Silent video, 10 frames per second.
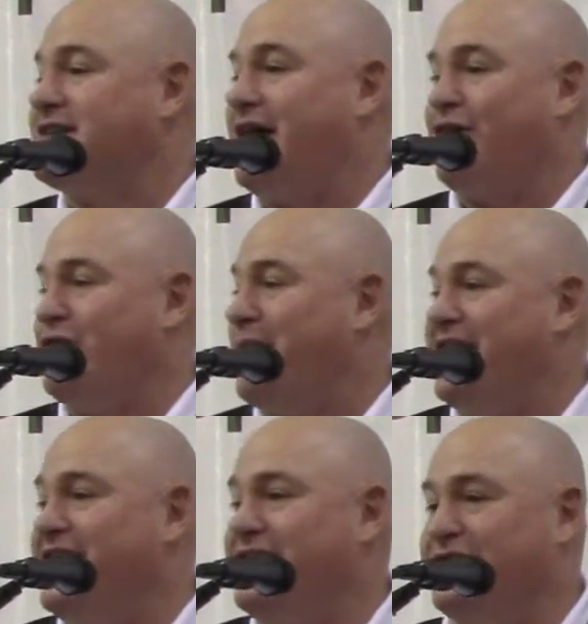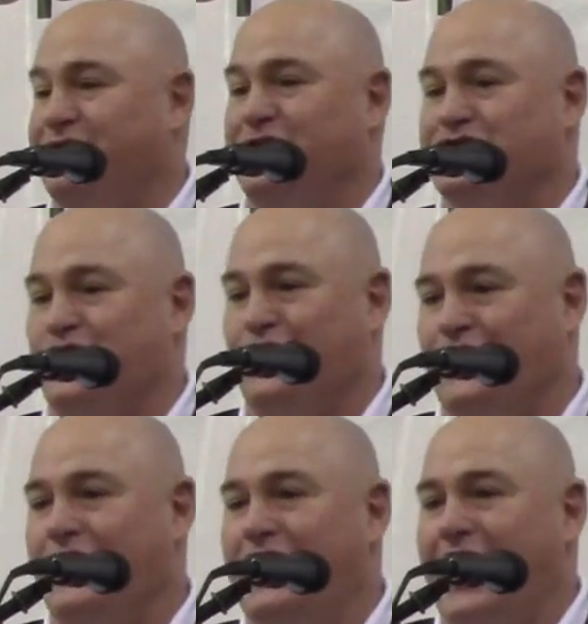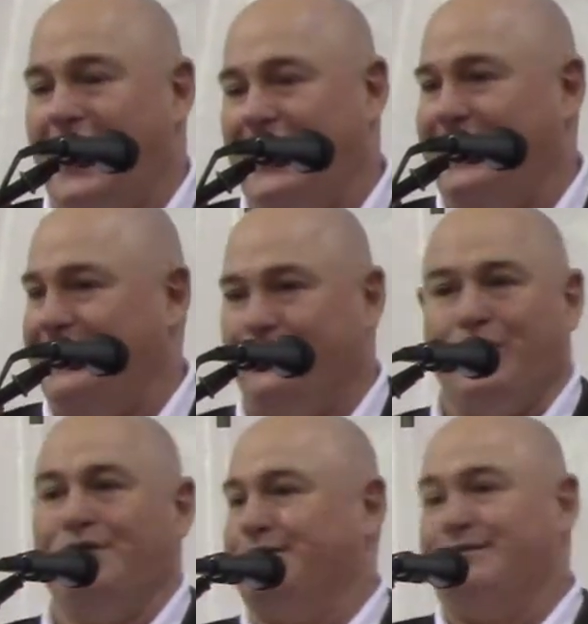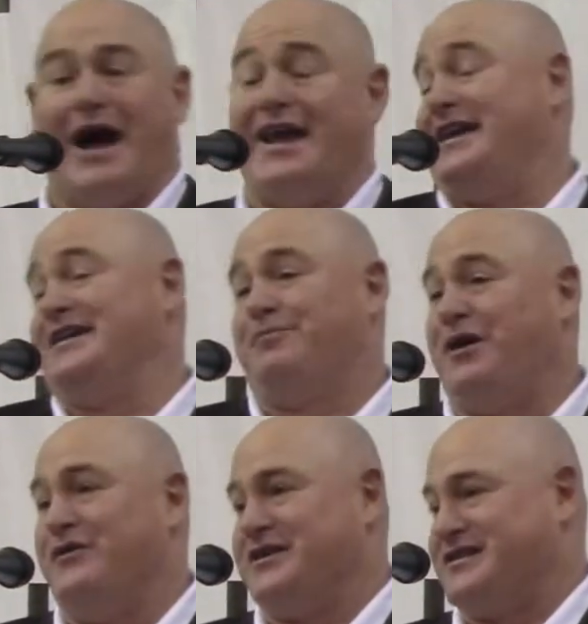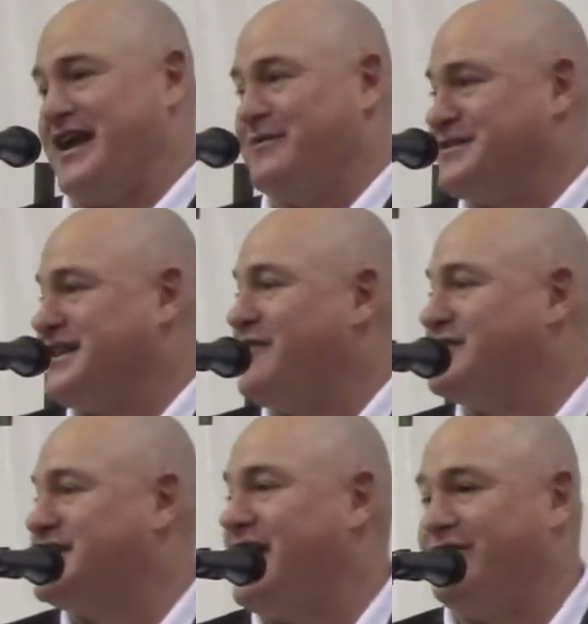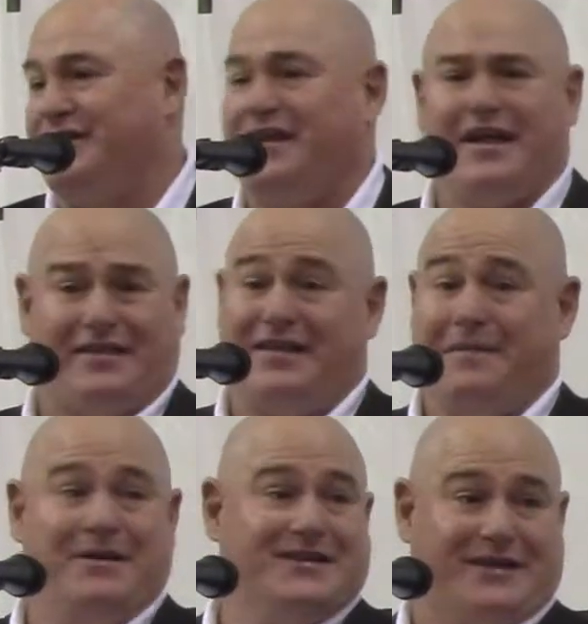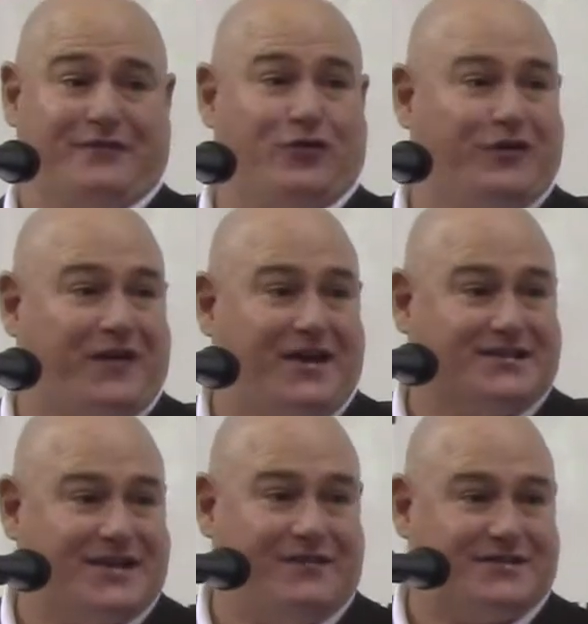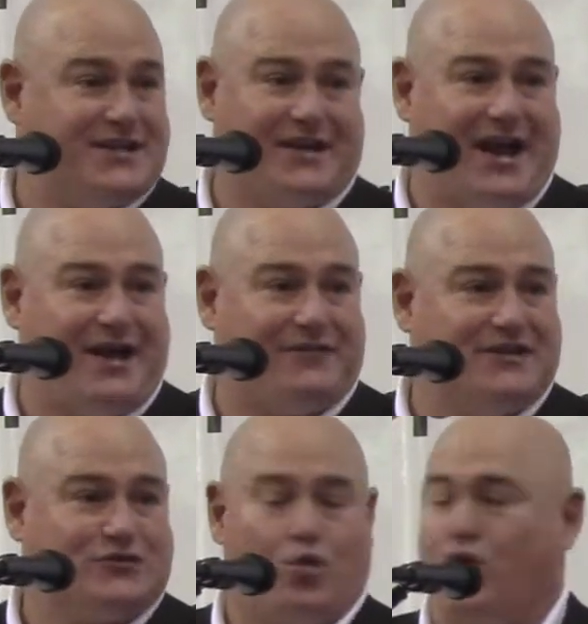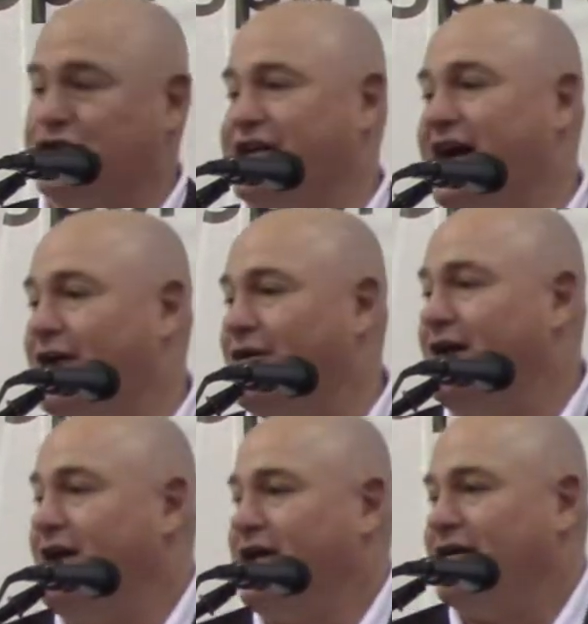I hurt my knee in the first quarter, and I didn't play the rest of the game. It was 7-7. They beat us at 45-7. Second half, it just wore us out.